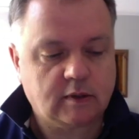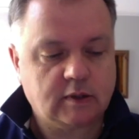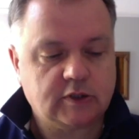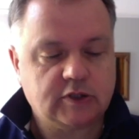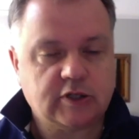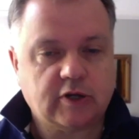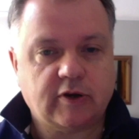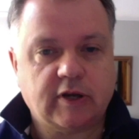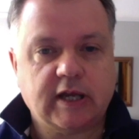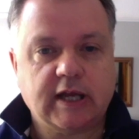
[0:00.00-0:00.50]

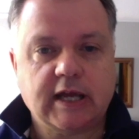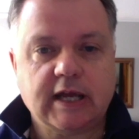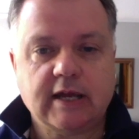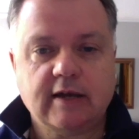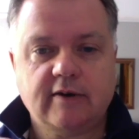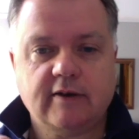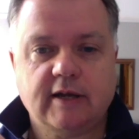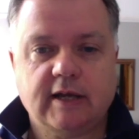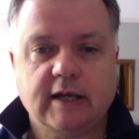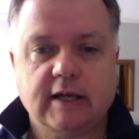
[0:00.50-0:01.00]
So
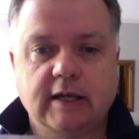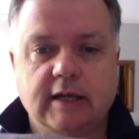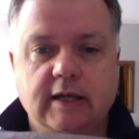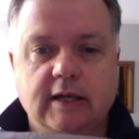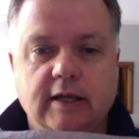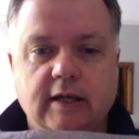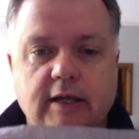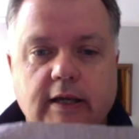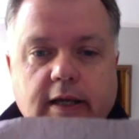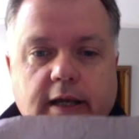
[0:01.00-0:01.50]
here
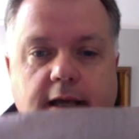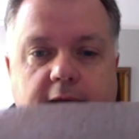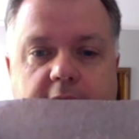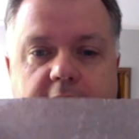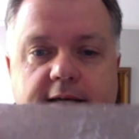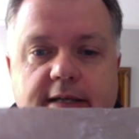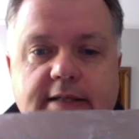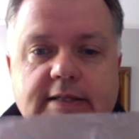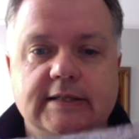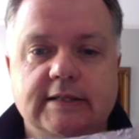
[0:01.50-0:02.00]

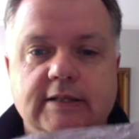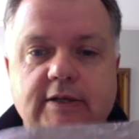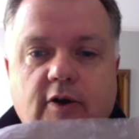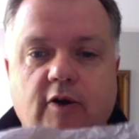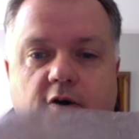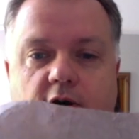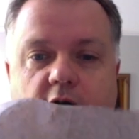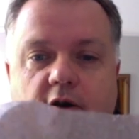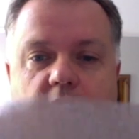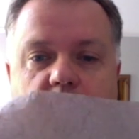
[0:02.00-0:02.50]
is
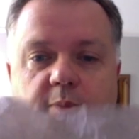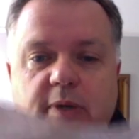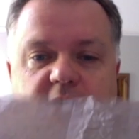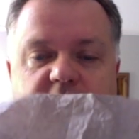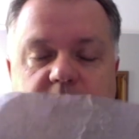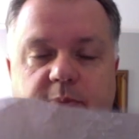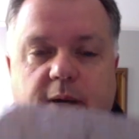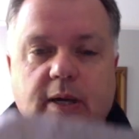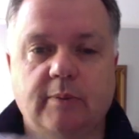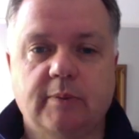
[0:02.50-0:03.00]
your piece
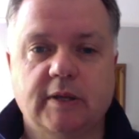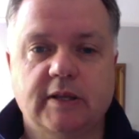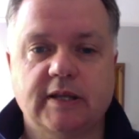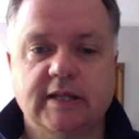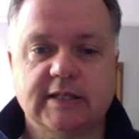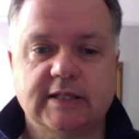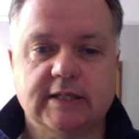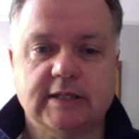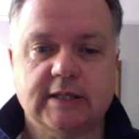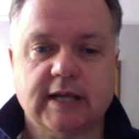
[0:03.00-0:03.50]
of paper, and
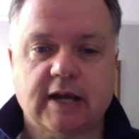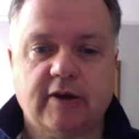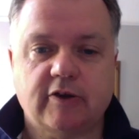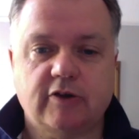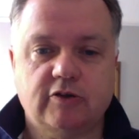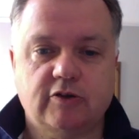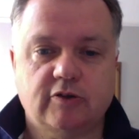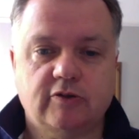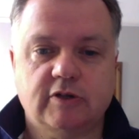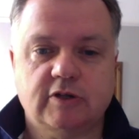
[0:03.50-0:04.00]
this is how
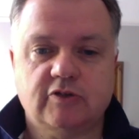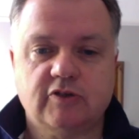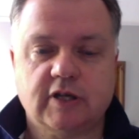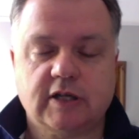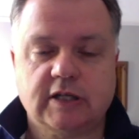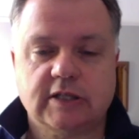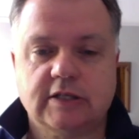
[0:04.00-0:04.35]
you do the trick.